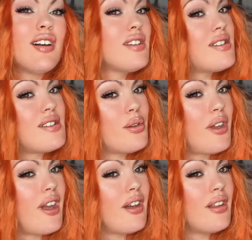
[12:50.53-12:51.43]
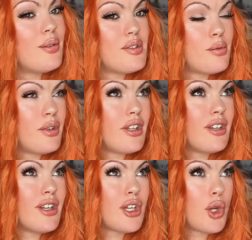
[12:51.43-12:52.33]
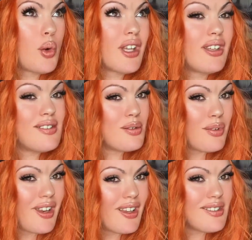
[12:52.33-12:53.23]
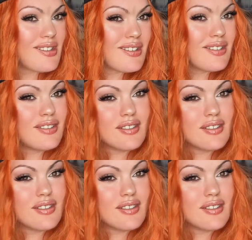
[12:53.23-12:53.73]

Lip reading: So yeah, that was a pretty quick, easy one to answer.